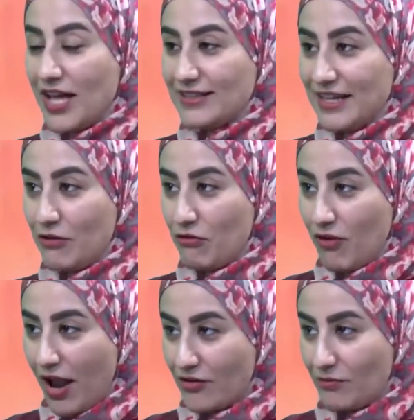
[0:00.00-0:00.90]
that
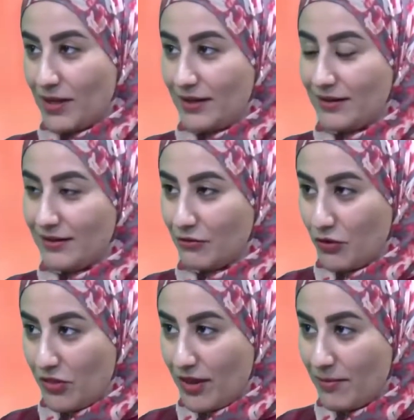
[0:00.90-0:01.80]
environment
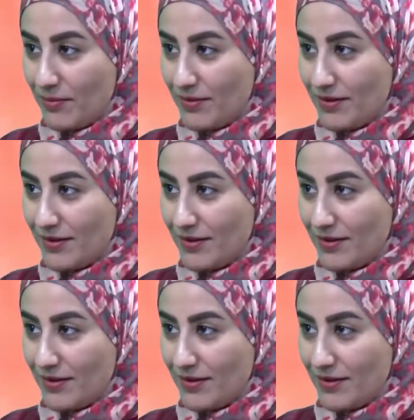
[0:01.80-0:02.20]
for them